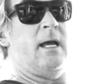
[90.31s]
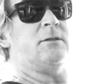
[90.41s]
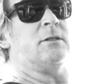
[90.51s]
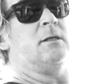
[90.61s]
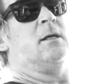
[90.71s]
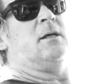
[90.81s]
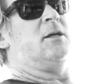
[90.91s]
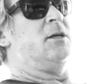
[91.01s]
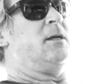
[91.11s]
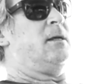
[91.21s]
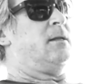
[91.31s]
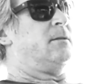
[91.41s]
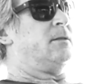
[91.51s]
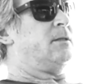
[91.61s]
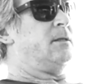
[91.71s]
Actually,
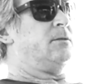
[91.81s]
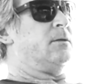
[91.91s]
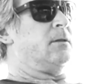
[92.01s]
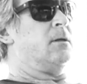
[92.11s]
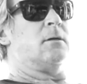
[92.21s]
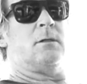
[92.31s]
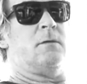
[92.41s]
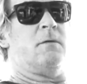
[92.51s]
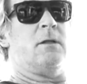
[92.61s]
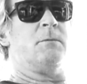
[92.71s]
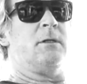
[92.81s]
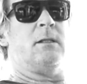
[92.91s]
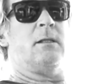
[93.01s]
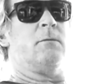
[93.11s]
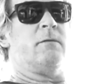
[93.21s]
this ski took longer to develop than
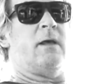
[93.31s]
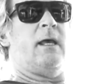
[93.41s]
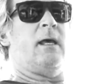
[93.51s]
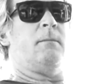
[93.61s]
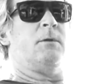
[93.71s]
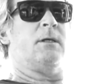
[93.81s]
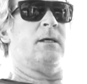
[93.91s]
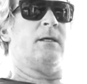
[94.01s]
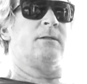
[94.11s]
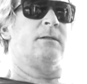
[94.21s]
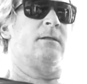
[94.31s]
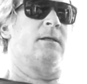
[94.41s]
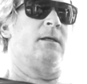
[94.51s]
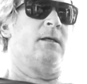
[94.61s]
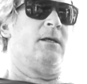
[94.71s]
anything we've had, because
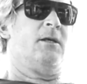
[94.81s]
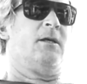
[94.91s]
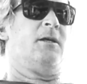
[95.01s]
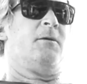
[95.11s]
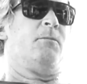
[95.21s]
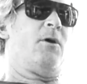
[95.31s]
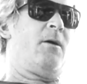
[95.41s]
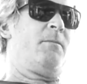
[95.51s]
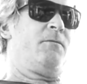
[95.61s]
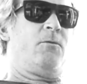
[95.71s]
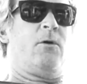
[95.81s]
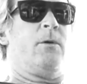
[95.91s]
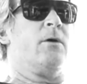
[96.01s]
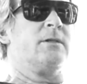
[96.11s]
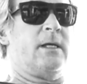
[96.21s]
before
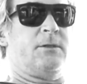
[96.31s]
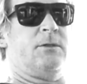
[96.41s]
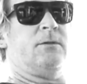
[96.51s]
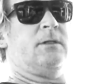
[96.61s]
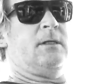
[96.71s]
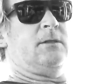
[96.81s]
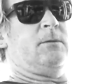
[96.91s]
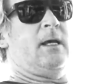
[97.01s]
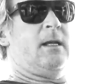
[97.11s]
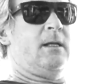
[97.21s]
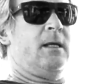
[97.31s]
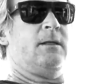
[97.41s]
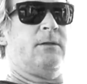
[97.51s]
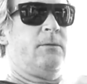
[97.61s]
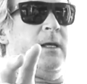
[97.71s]
we always had two skis. We had an
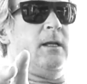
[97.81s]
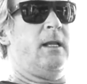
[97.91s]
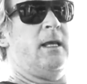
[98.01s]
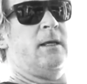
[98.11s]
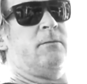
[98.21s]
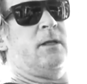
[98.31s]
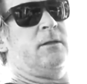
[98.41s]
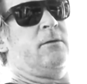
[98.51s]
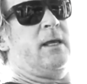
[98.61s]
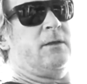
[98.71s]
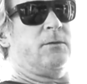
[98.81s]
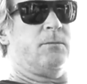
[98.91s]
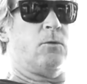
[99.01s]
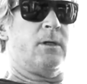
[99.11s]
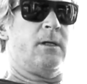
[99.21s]
S and we had an A, and S was
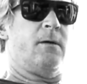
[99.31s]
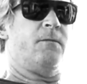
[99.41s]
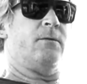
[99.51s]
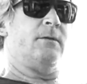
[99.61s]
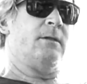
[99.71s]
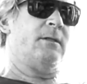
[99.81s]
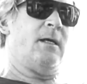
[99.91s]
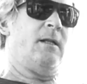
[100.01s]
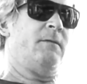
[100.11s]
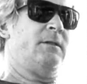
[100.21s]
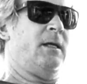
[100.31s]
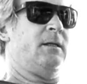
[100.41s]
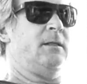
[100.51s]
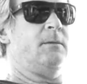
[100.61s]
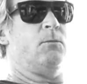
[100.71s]
more geared for this kind of a
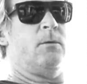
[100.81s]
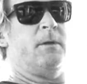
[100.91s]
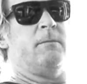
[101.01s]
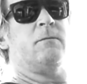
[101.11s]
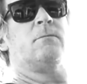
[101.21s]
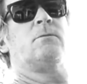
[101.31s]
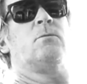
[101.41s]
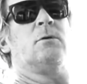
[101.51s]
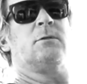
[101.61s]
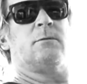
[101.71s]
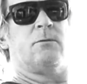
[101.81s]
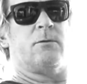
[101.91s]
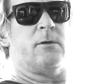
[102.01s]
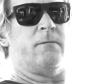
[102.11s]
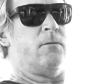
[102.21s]
technique, more maybe towards
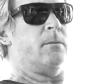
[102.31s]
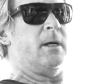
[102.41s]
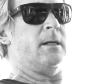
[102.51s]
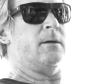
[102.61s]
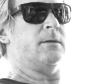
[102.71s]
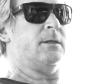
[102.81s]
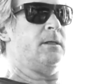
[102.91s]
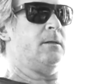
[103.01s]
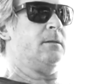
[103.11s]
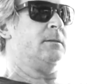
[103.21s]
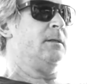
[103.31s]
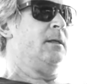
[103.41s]
34-mile-an-hour skiers.